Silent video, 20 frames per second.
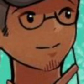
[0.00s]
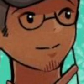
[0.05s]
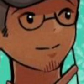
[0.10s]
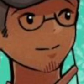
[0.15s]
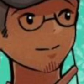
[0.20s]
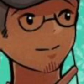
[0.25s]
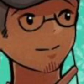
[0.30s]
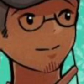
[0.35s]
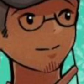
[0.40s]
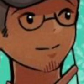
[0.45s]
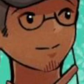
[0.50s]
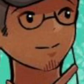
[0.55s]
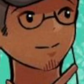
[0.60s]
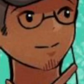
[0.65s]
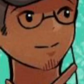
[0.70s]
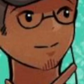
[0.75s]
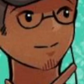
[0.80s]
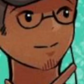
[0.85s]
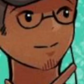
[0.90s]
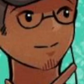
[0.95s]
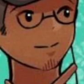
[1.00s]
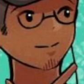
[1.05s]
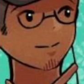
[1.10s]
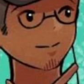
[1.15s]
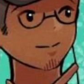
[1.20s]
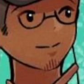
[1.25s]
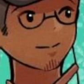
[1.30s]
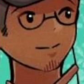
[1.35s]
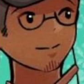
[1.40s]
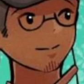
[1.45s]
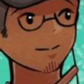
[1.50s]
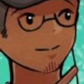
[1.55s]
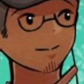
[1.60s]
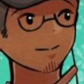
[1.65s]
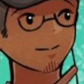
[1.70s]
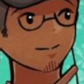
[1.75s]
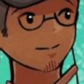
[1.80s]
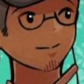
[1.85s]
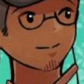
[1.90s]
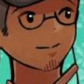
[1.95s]

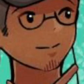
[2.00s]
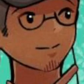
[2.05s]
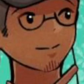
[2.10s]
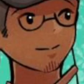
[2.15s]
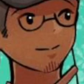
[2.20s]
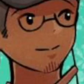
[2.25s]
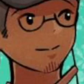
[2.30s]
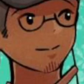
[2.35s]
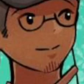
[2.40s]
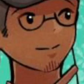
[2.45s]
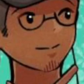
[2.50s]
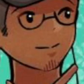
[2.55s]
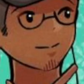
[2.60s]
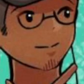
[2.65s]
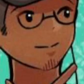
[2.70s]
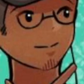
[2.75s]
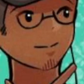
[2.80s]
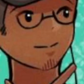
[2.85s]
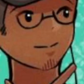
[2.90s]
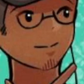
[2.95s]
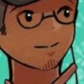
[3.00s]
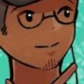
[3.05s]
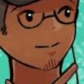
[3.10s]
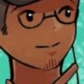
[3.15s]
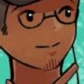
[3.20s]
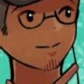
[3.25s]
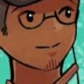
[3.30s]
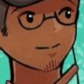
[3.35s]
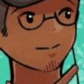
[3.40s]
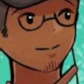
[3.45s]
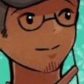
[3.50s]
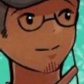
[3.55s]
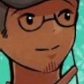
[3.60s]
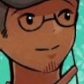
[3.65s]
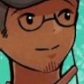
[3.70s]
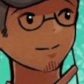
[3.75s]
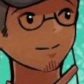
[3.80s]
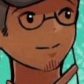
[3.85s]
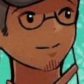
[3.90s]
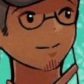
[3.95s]

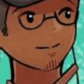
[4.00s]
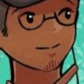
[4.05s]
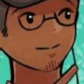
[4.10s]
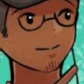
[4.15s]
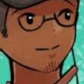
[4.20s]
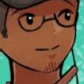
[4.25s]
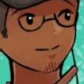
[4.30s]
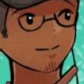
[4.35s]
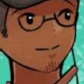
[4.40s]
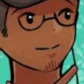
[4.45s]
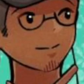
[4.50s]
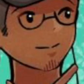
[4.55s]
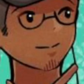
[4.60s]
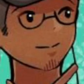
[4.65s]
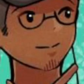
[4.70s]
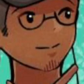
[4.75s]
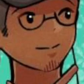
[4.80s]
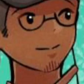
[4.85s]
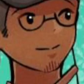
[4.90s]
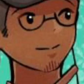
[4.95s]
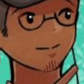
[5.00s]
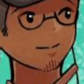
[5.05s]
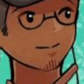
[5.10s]
[no speech]